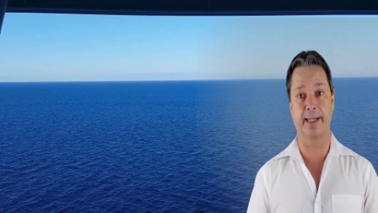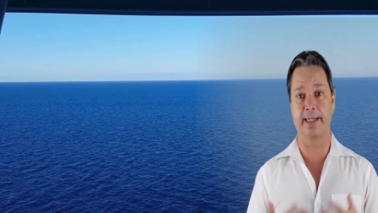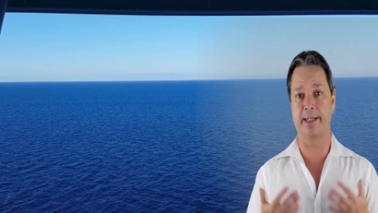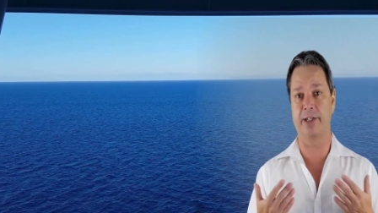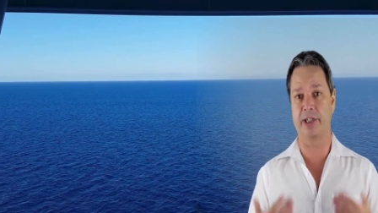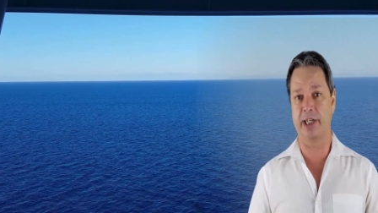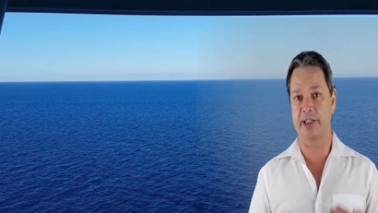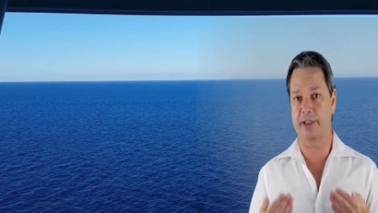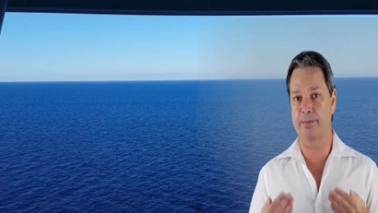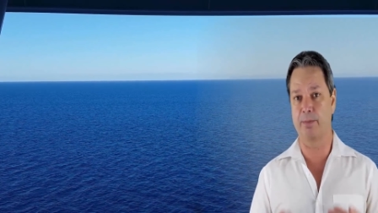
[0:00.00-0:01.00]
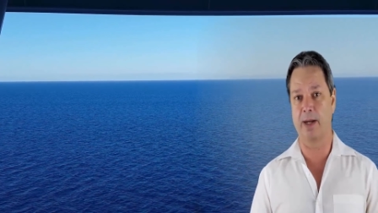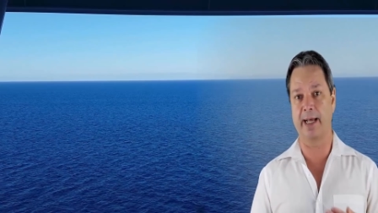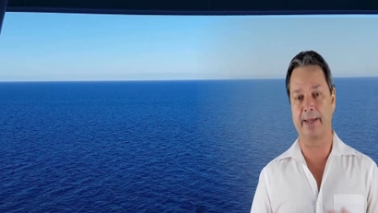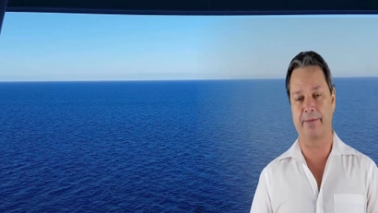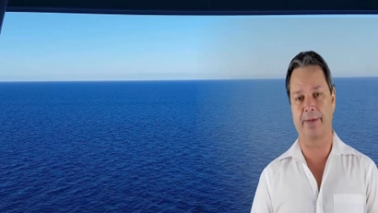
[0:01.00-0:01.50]
this is just
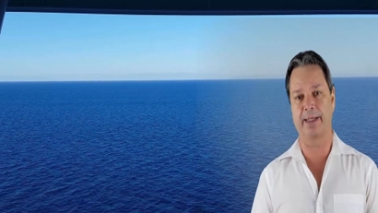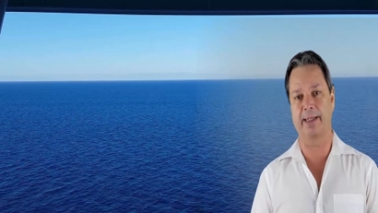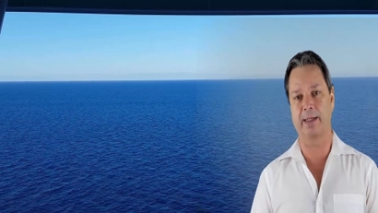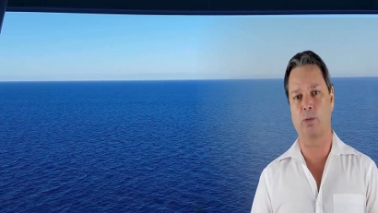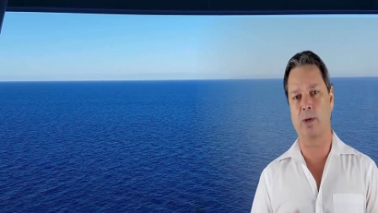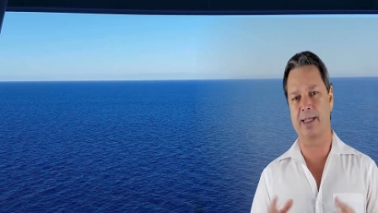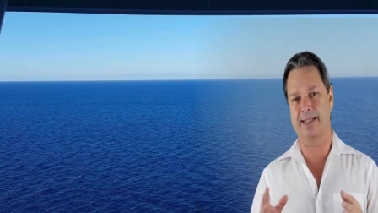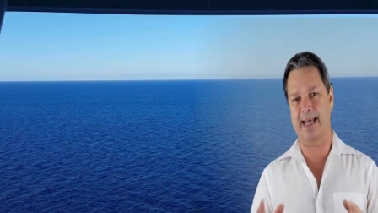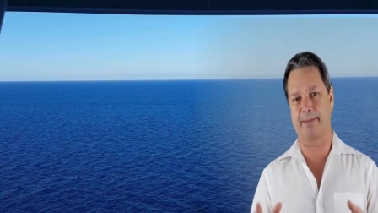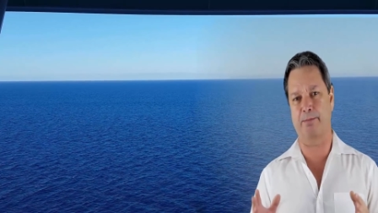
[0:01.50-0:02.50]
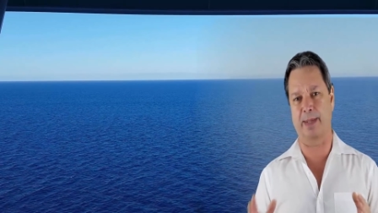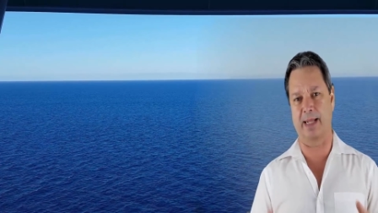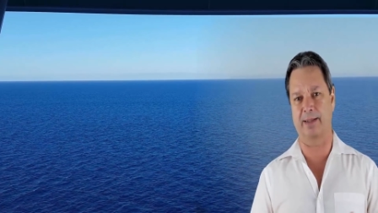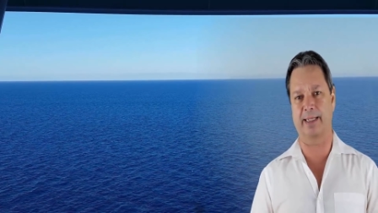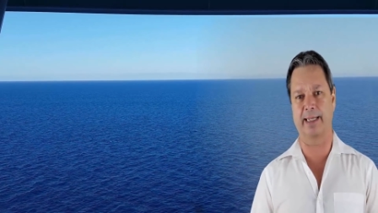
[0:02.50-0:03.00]
my feeling, was that
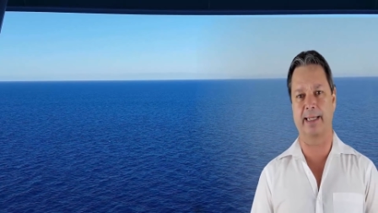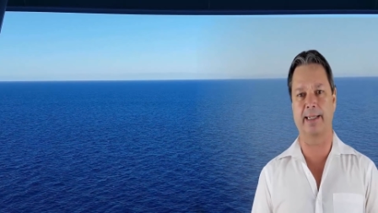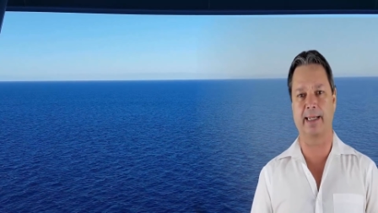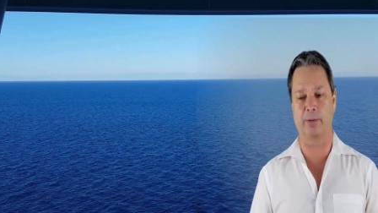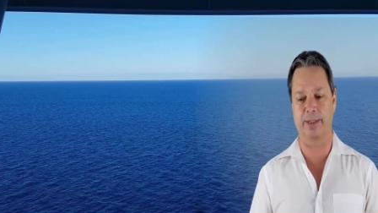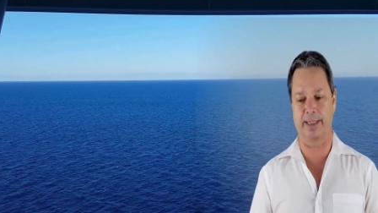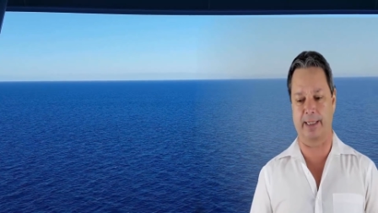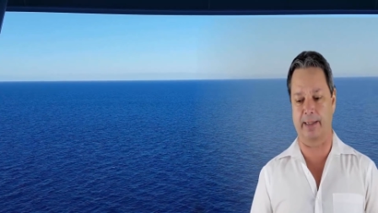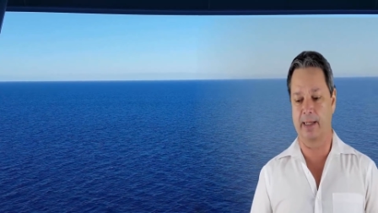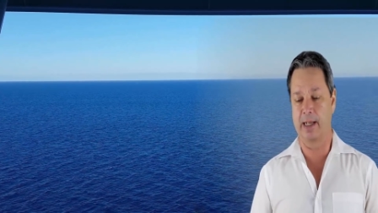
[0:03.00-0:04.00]
balcony that I was in.